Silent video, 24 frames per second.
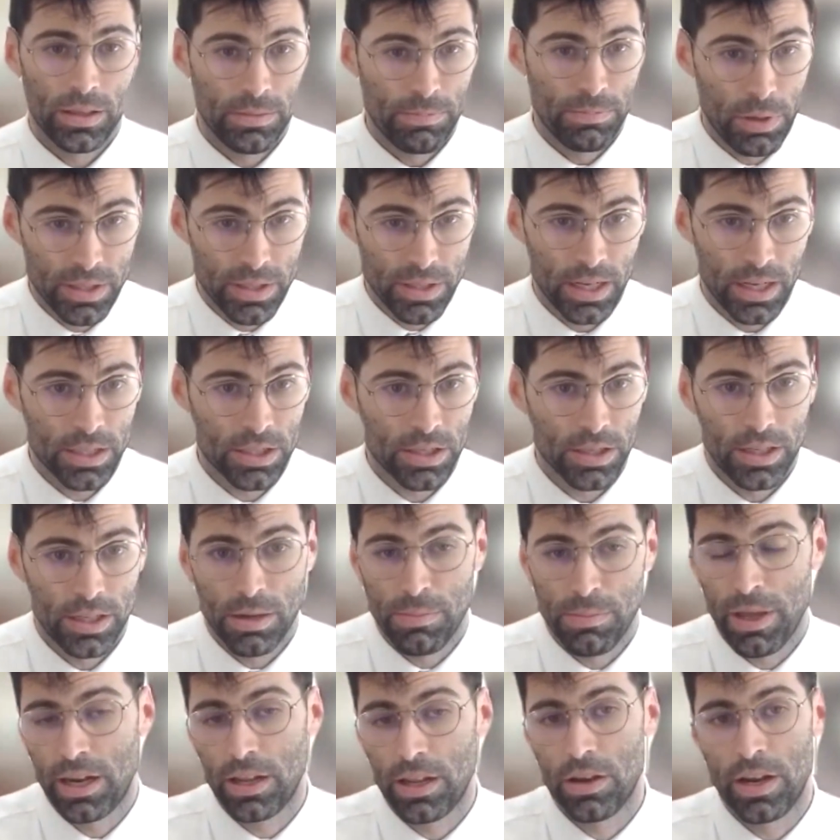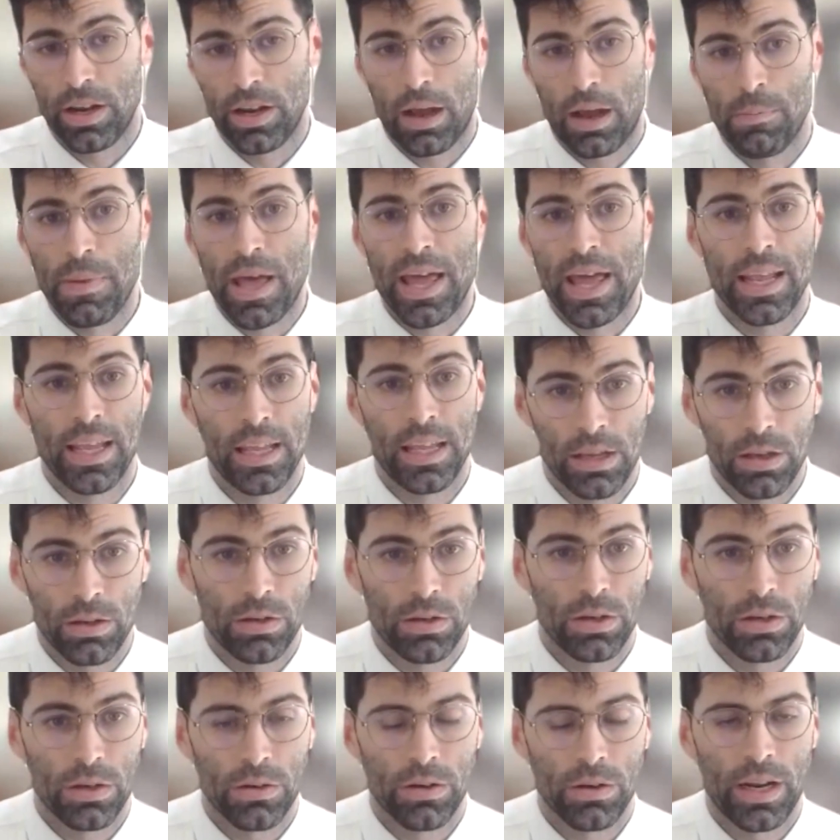potentially, depending on how many you
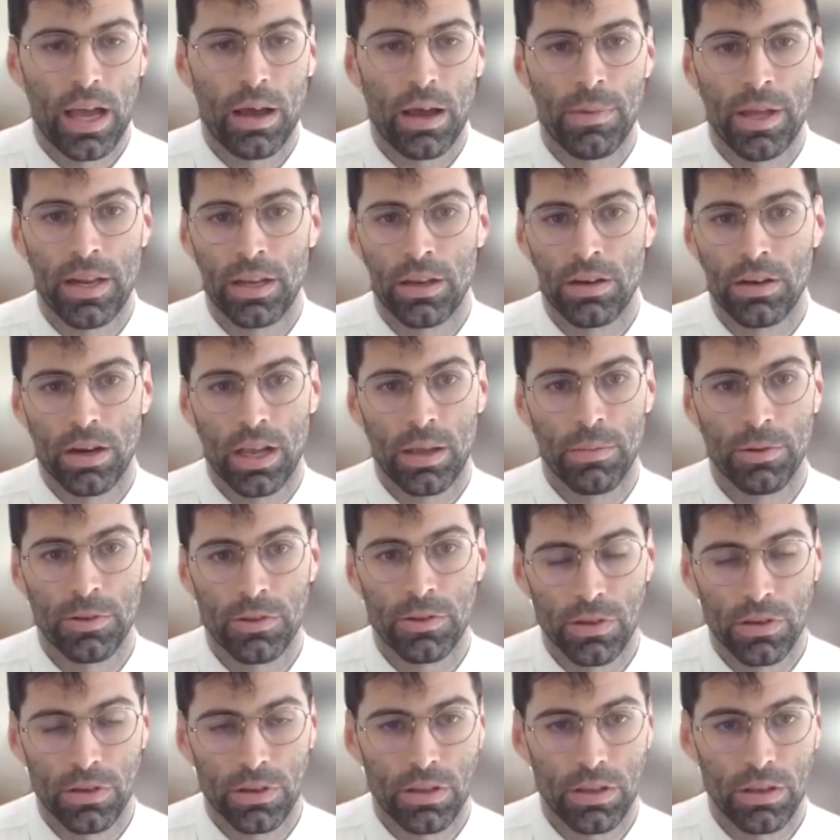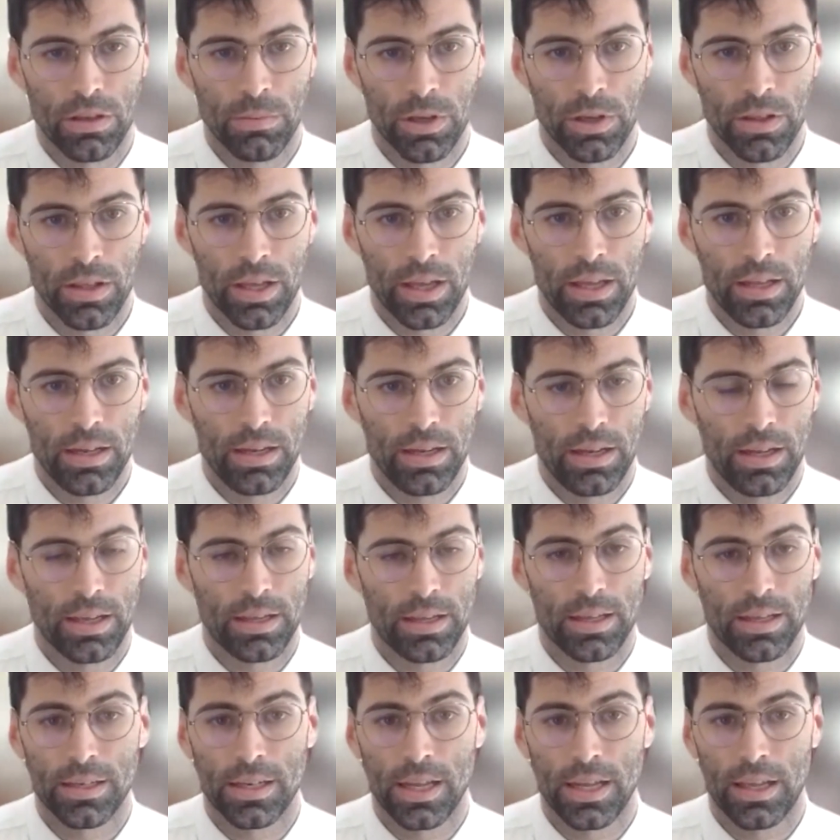do and how many you're able to accumulate, it
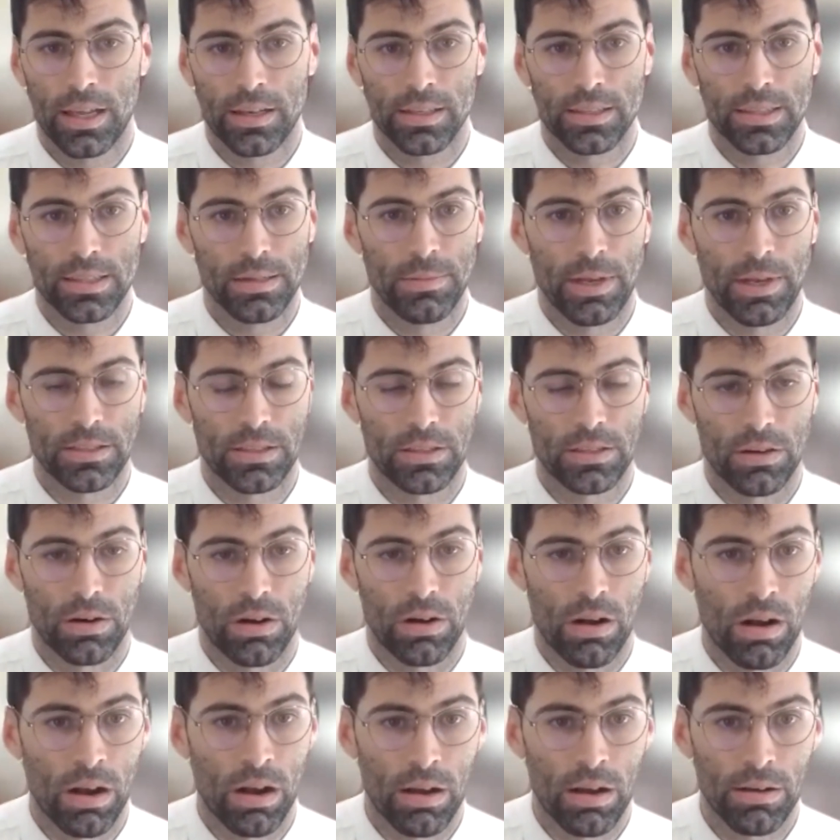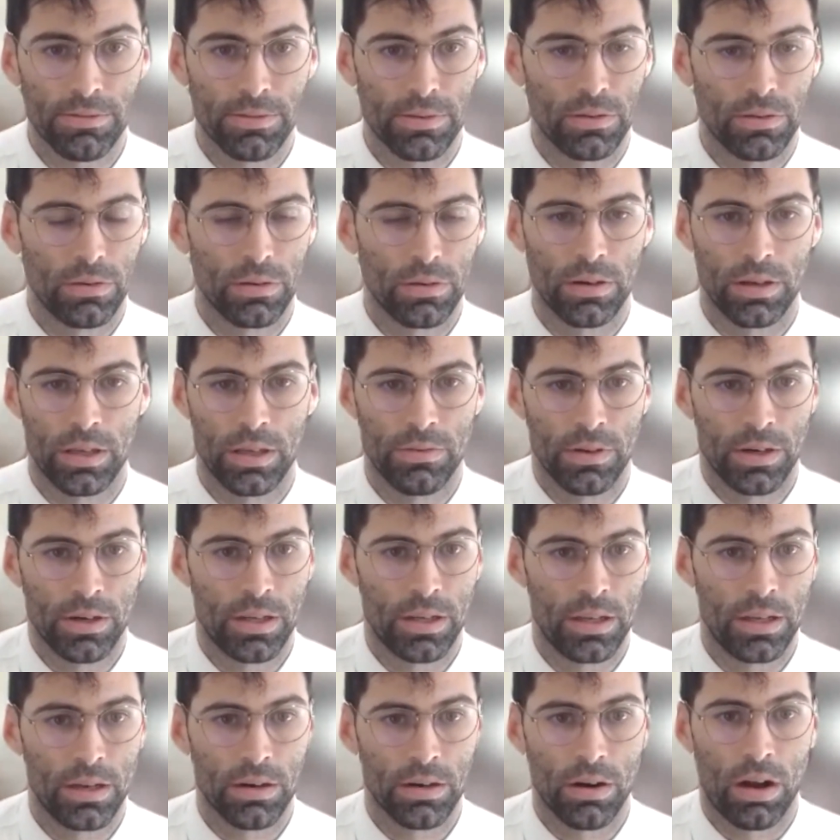can take a semester off or even a
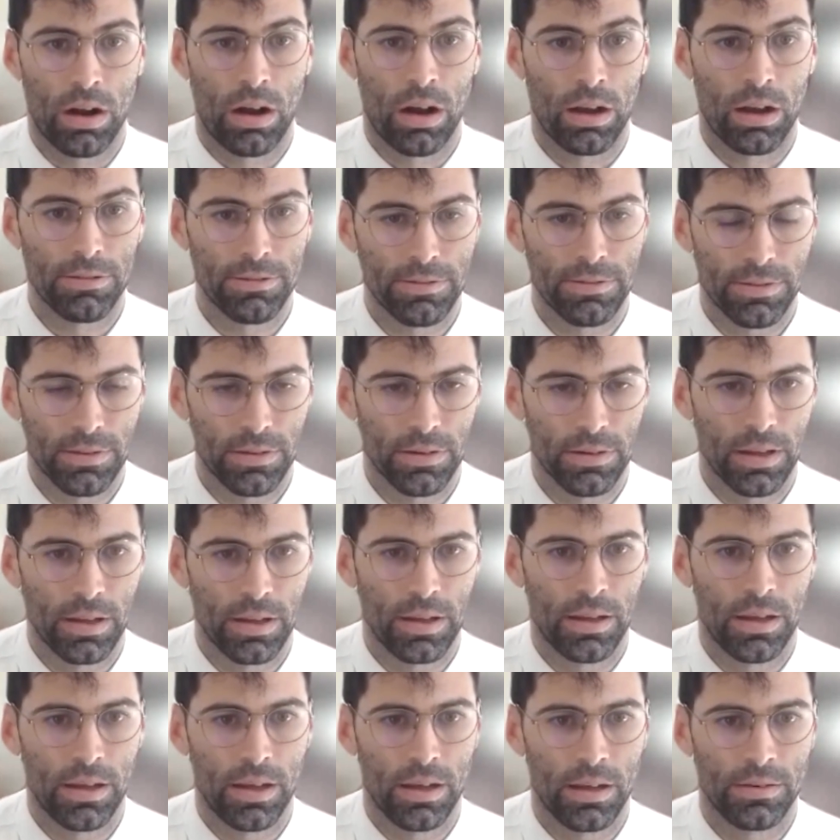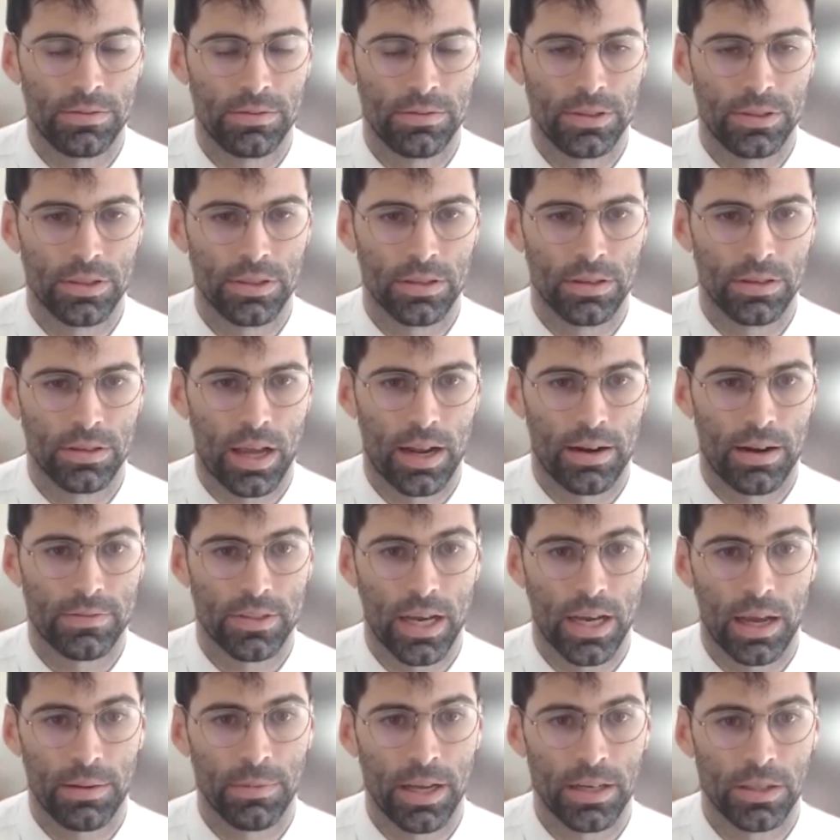year off of your kind of
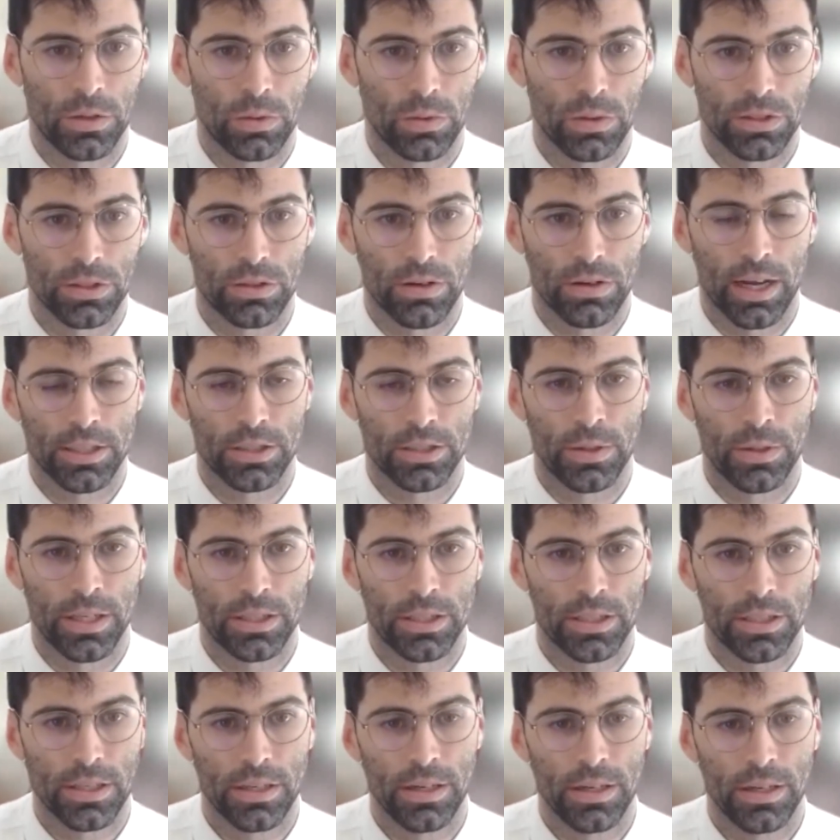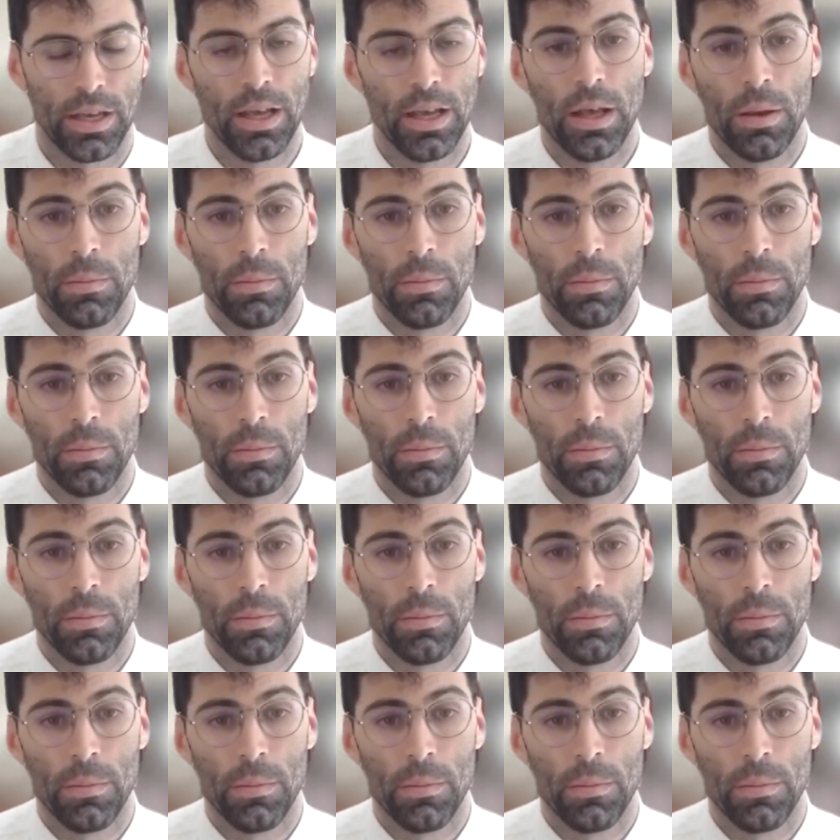timeline towards graduation.